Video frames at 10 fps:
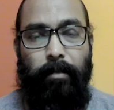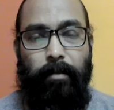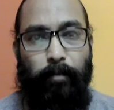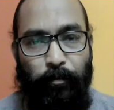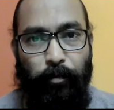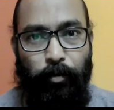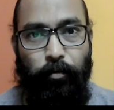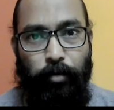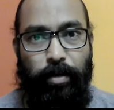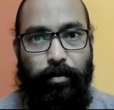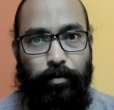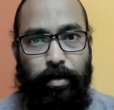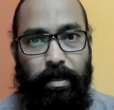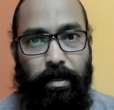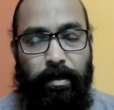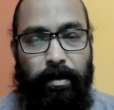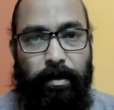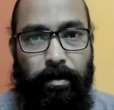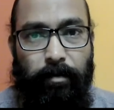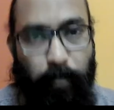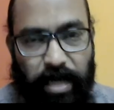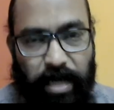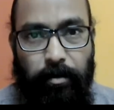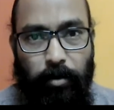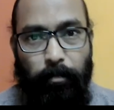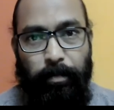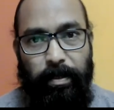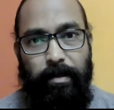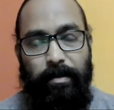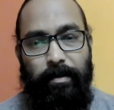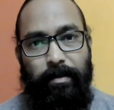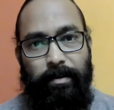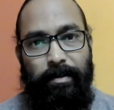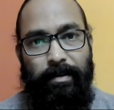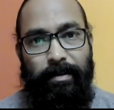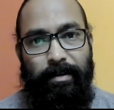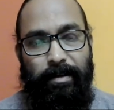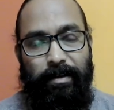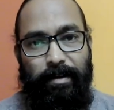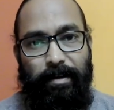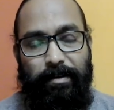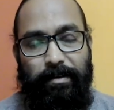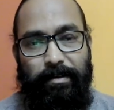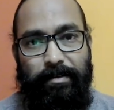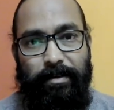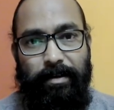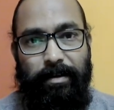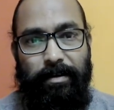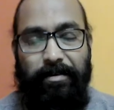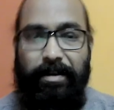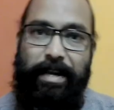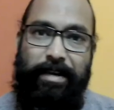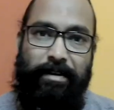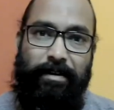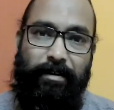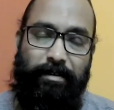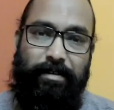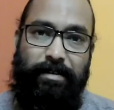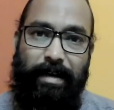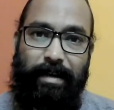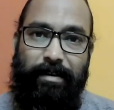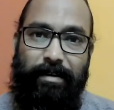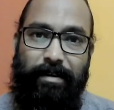Before going to the main topic, let us try and understand